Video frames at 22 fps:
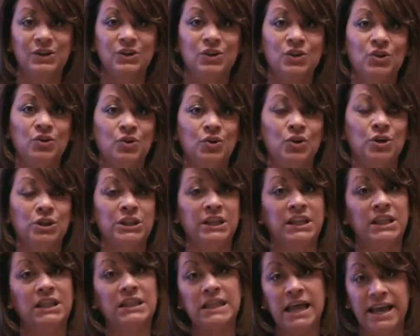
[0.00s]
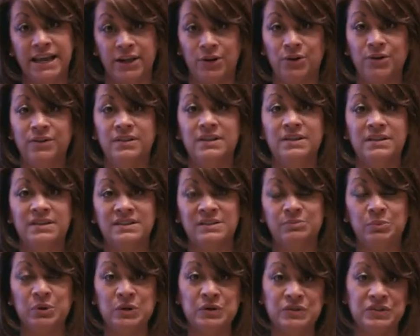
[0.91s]
You're a little lighter than this
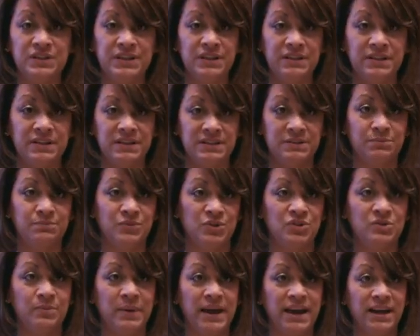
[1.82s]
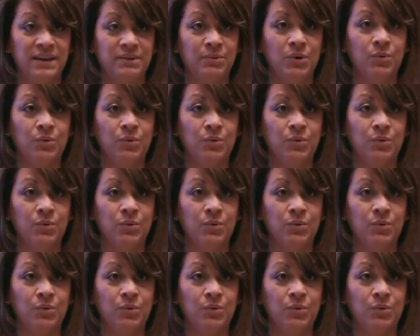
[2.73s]
person in this respect,